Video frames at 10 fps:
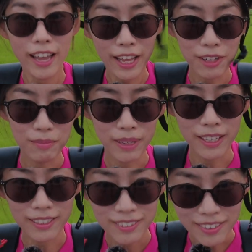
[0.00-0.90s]

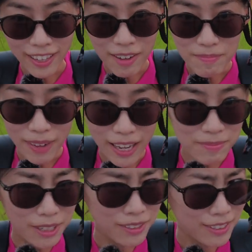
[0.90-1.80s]
helmet, not
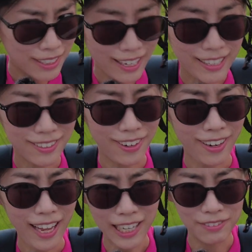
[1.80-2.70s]
mine because it has a
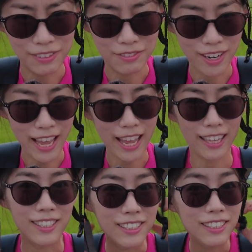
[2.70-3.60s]
lot of different
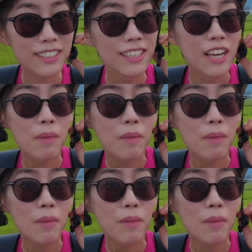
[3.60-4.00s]
angles,